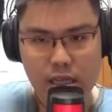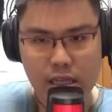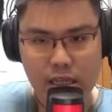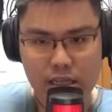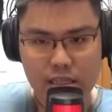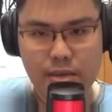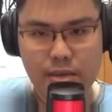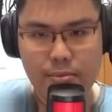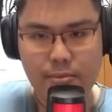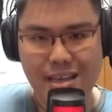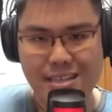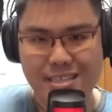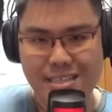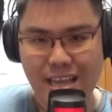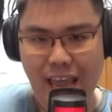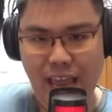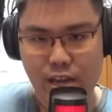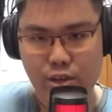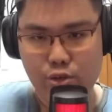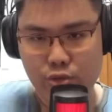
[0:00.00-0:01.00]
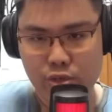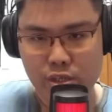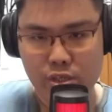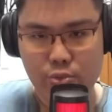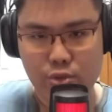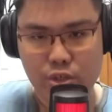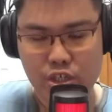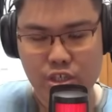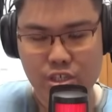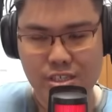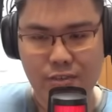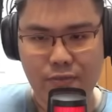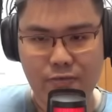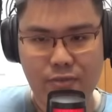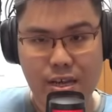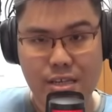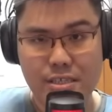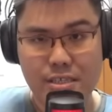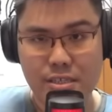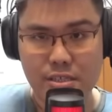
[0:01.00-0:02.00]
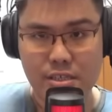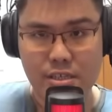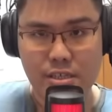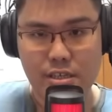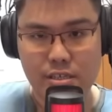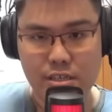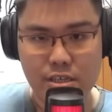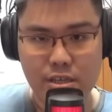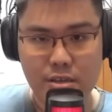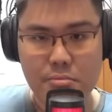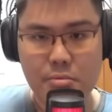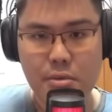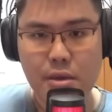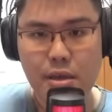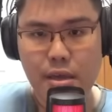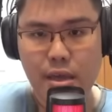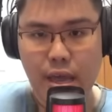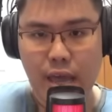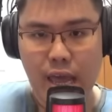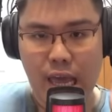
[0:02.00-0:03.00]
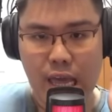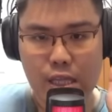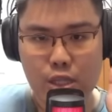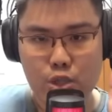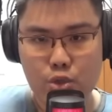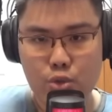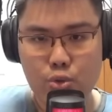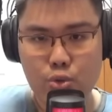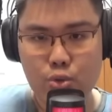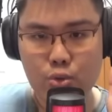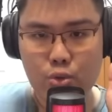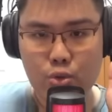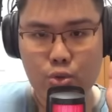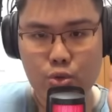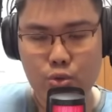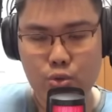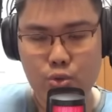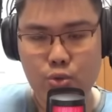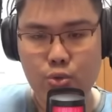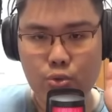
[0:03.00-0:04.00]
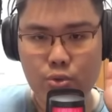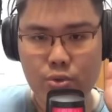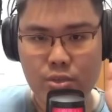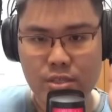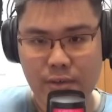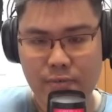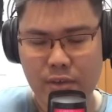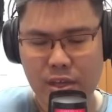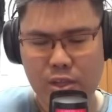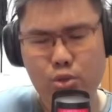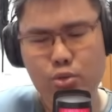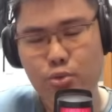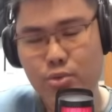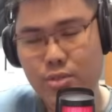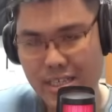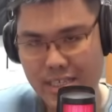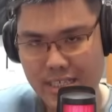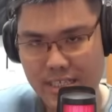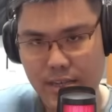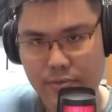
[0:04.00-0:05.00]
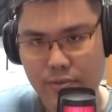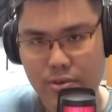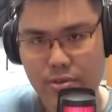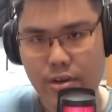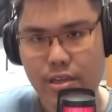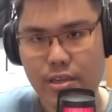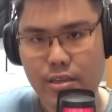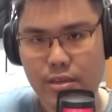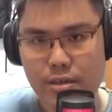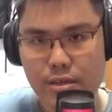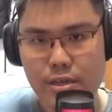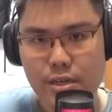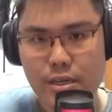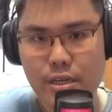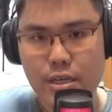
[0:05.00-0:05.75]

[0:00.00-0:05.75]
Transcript: This has a Hendrich, which is the fastest in the team at 267 right here.